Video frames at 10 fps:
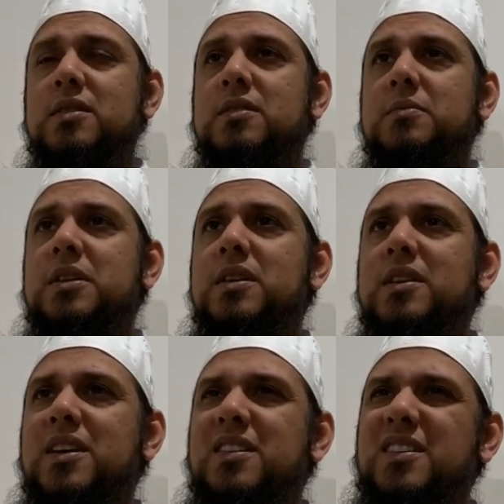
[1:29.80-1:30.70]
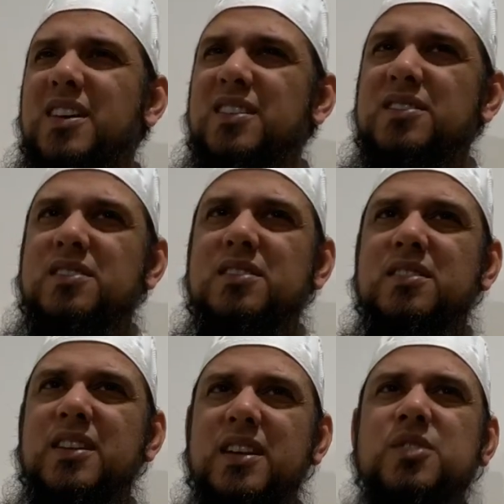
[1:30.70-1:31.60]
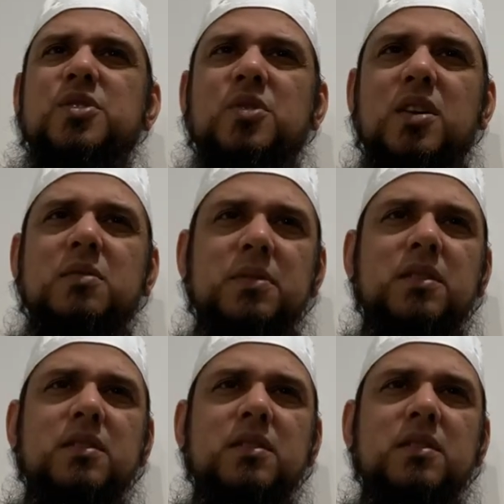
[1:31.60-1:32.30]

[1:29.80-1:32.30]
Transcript: meaning that it has struck me.